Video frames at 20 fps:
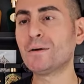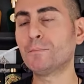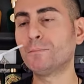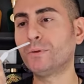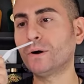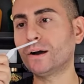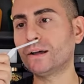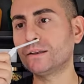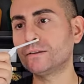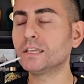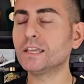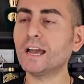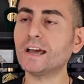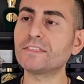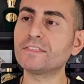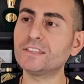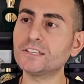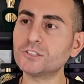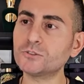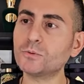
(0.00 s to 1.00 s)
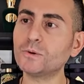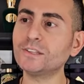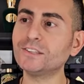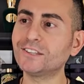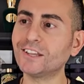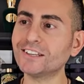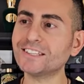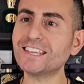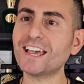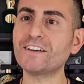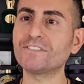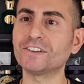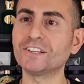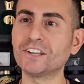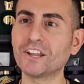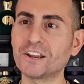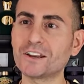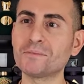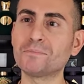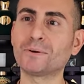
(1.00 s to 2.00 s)
But yeah, this one does have a
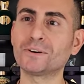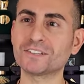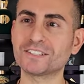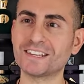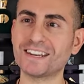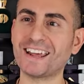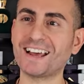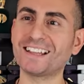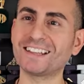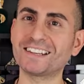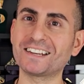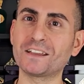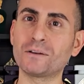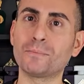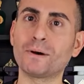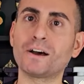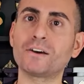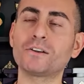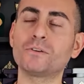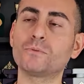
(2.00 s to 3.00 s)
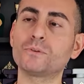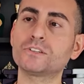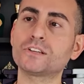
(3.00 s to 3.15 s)
nutty personality about it,